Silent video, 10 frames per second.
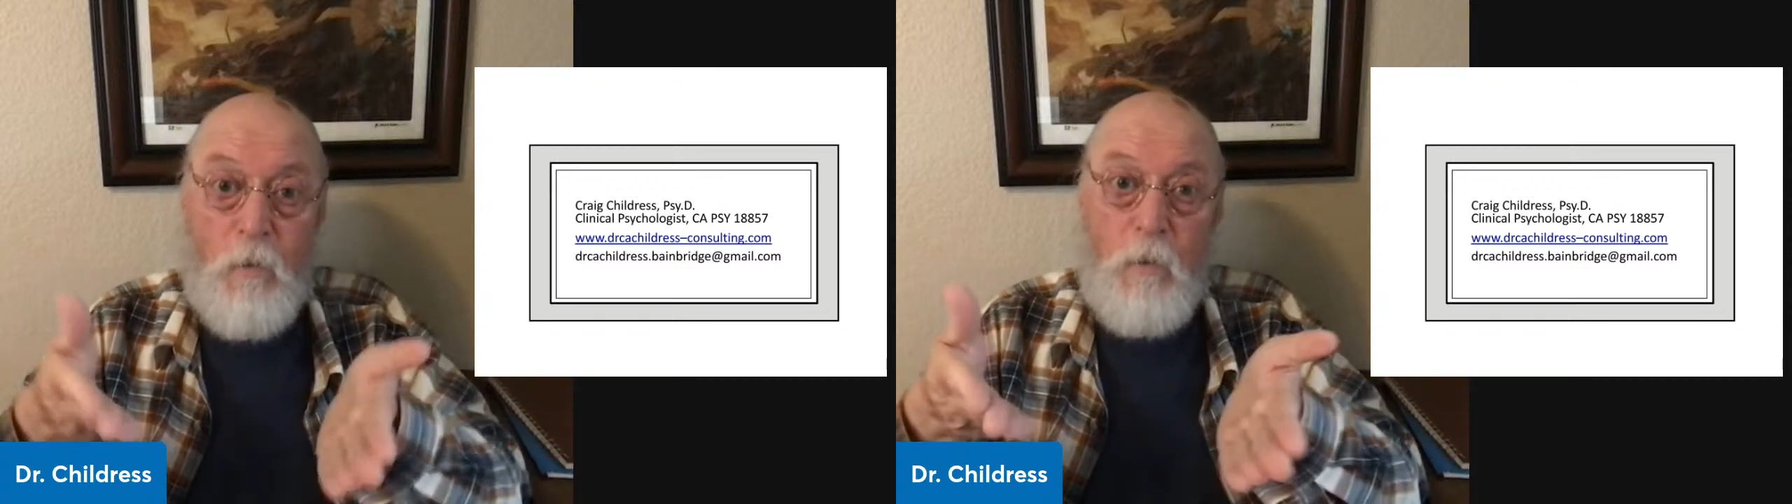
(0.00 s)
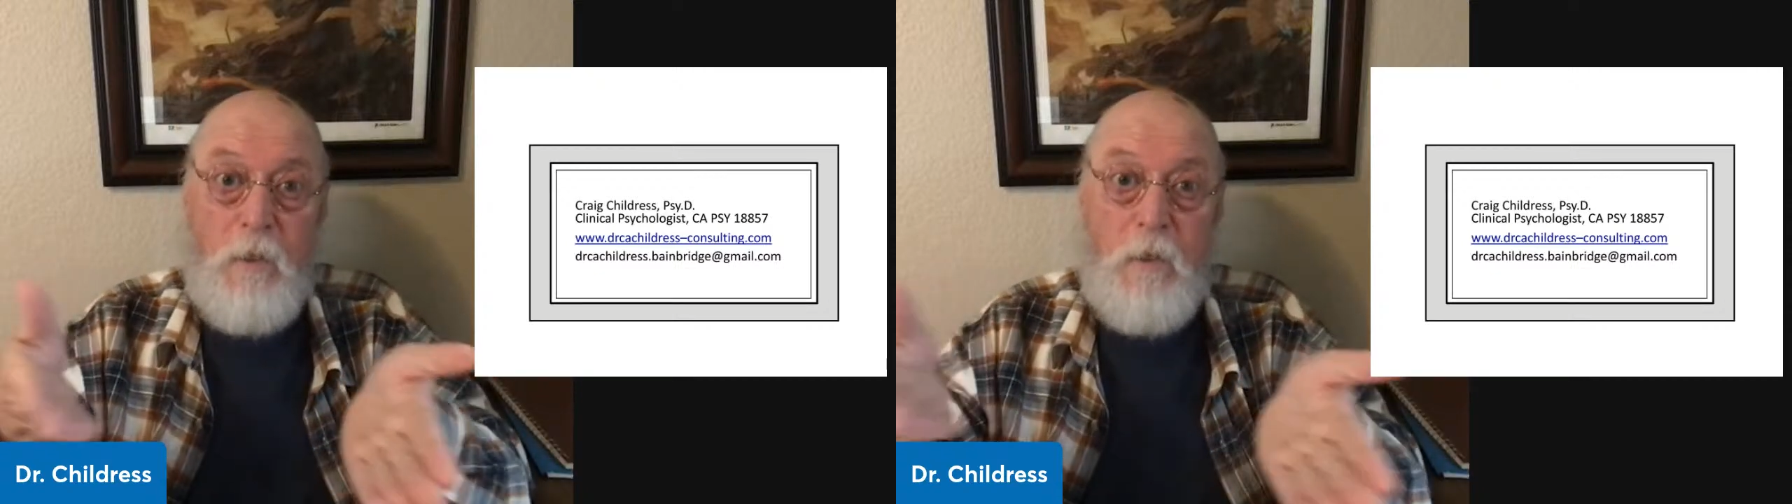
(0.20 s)

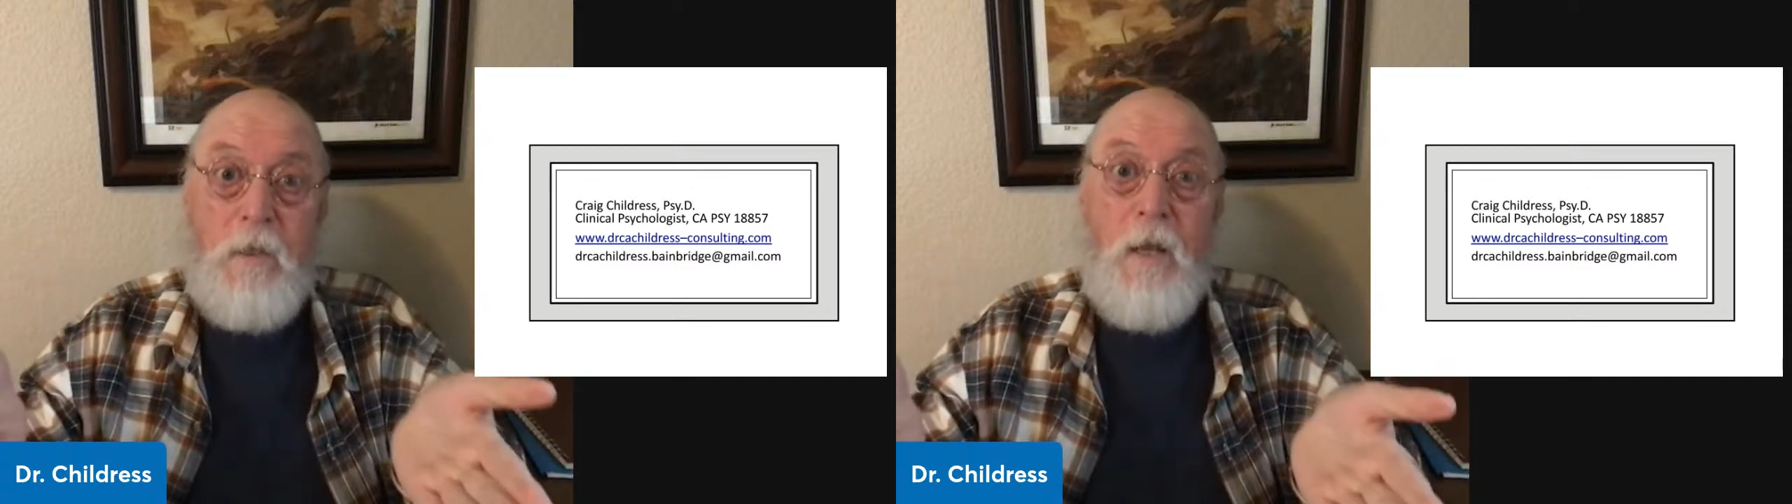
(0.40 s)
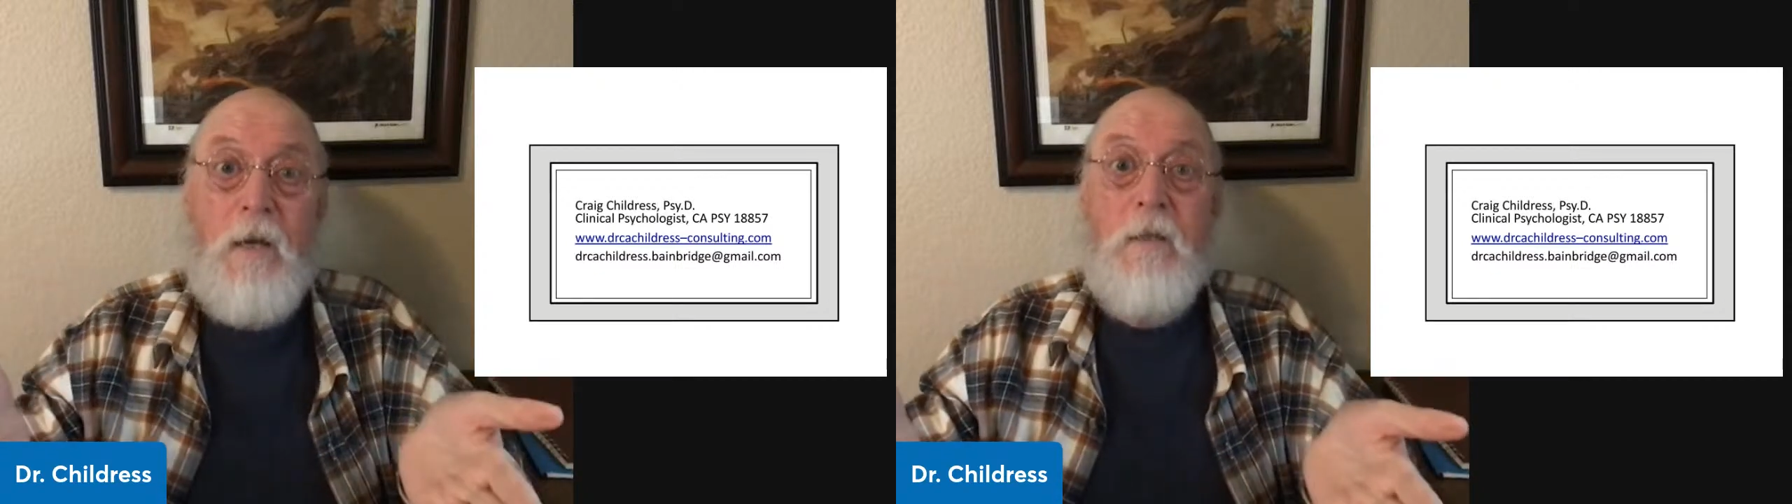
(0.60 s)
We need a
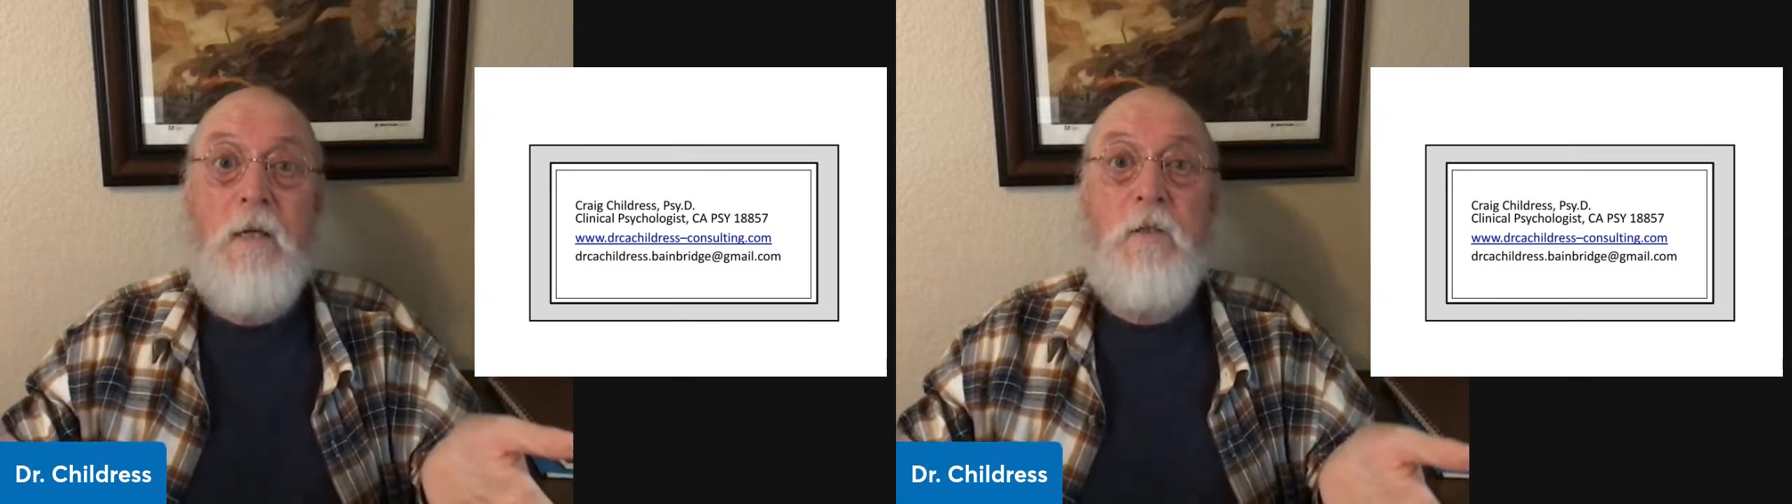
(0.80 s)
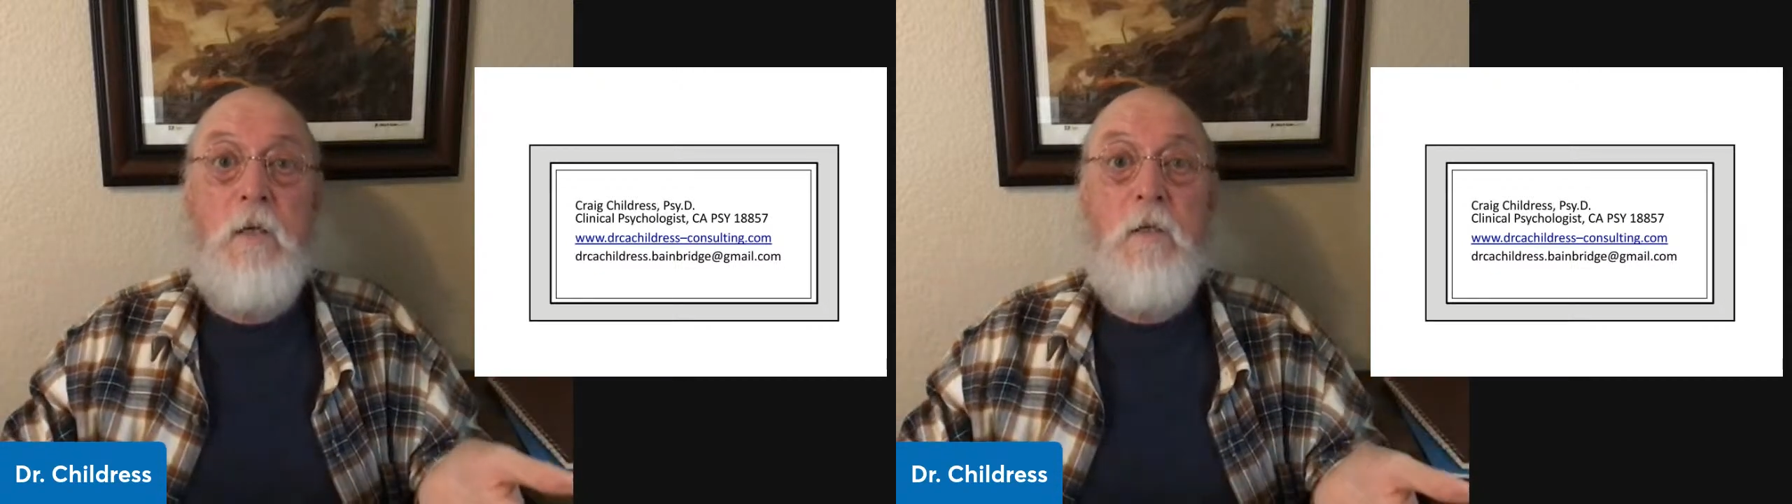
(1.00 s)

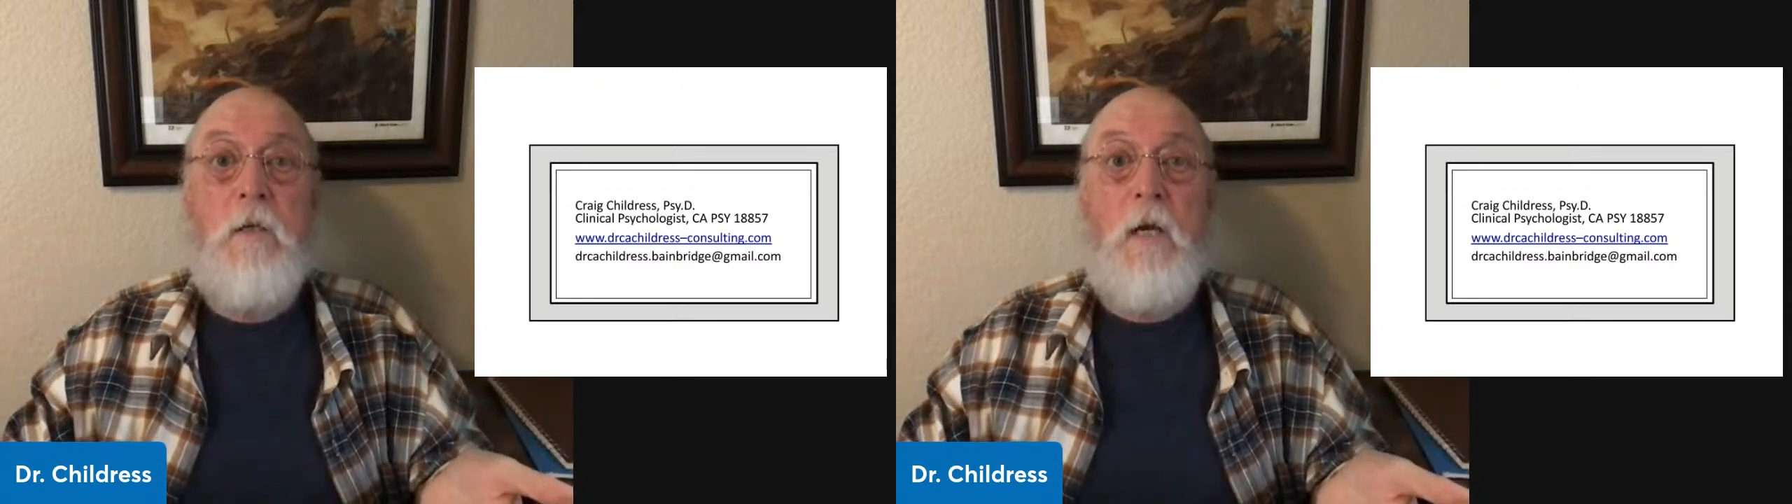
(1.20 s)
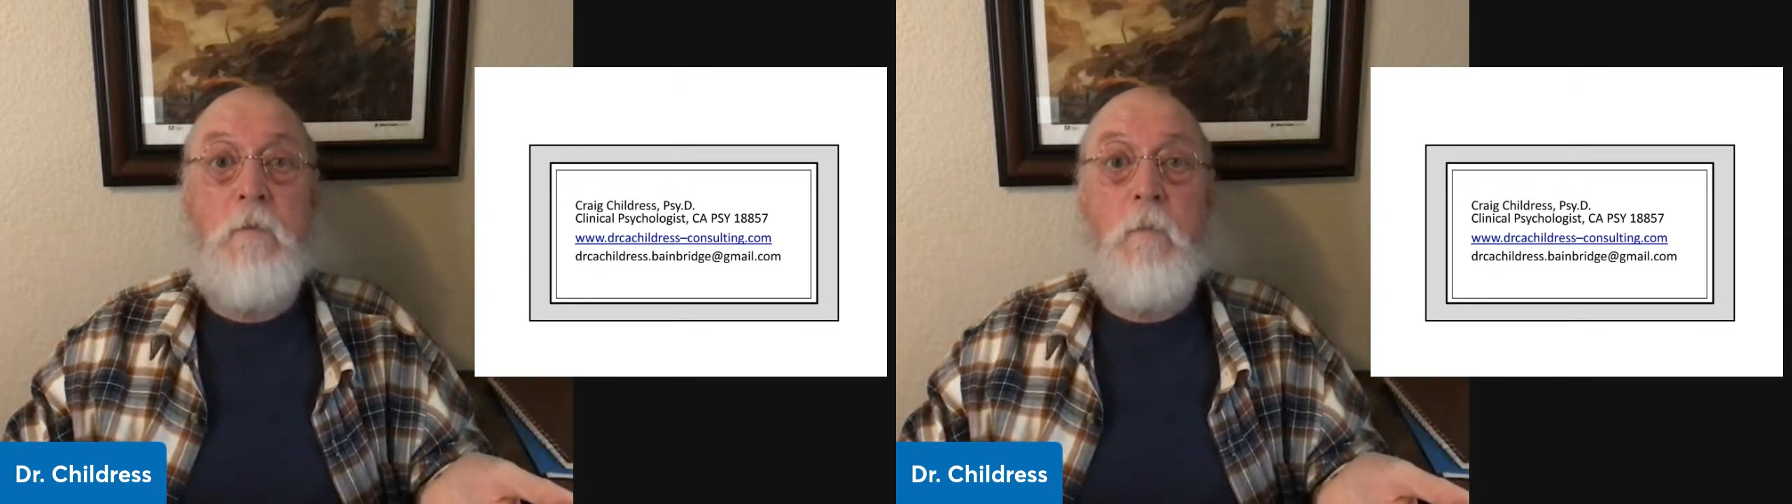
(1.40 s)
diagnostic
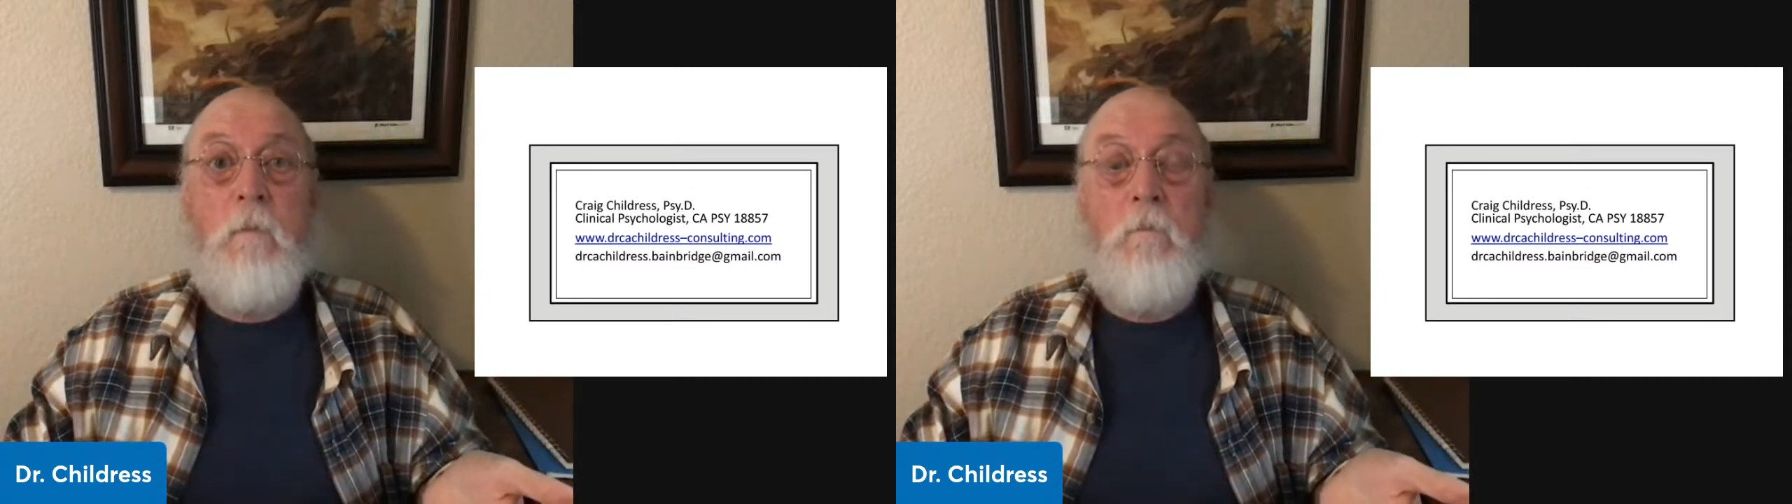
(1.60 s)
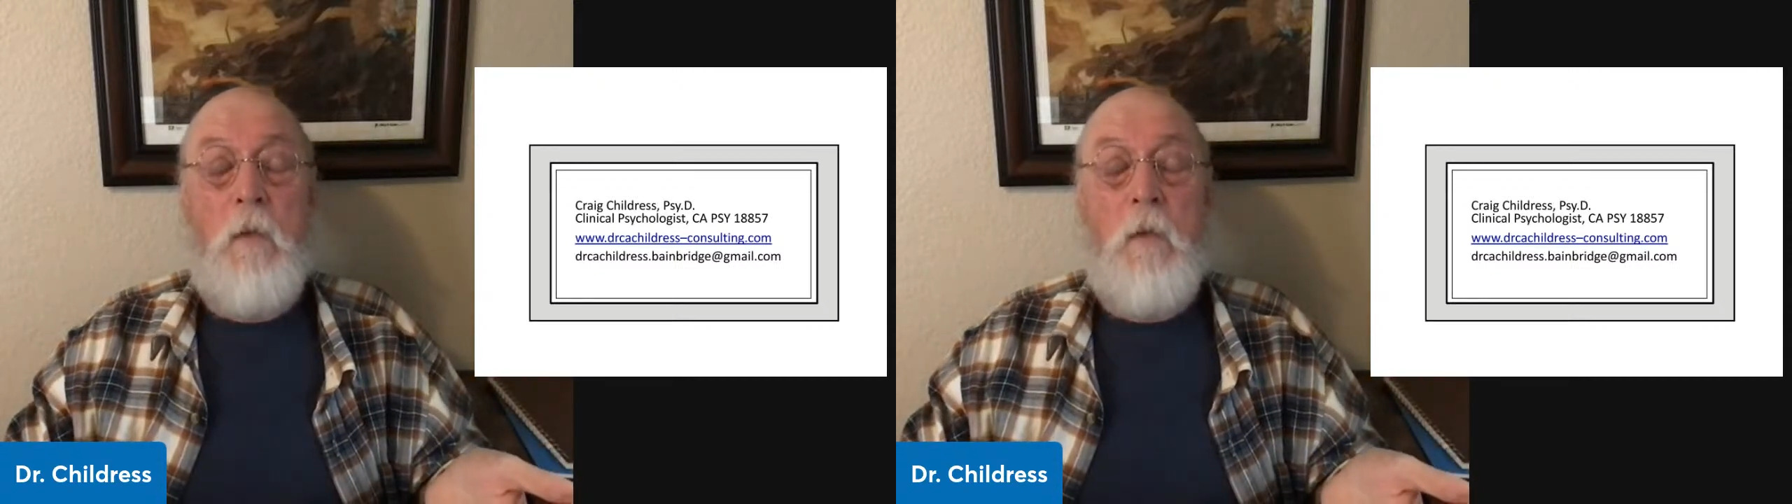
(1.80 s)
assessment.